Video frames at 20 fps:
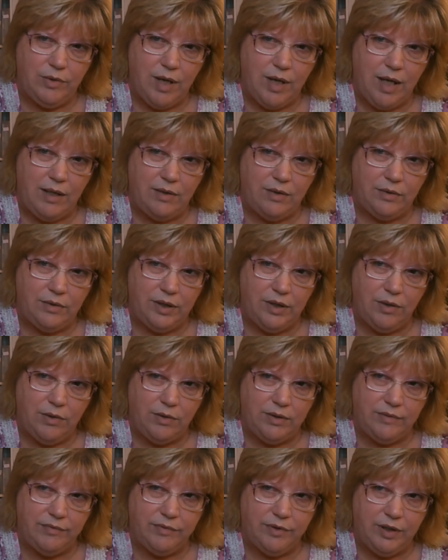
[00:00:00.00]
I'll only
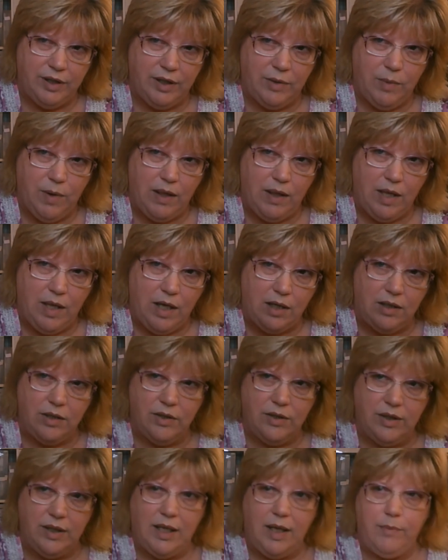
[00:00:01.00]
hold it for a little while longer,
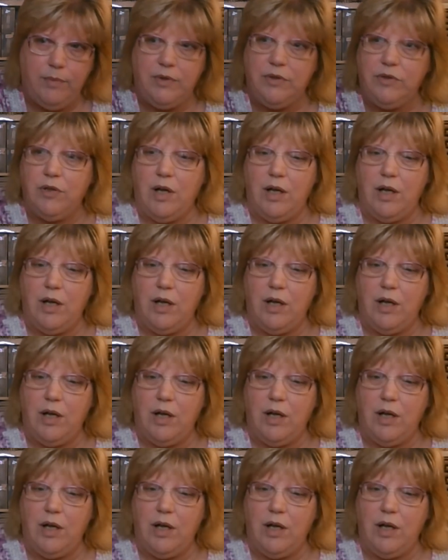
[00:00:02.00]
and then I will draw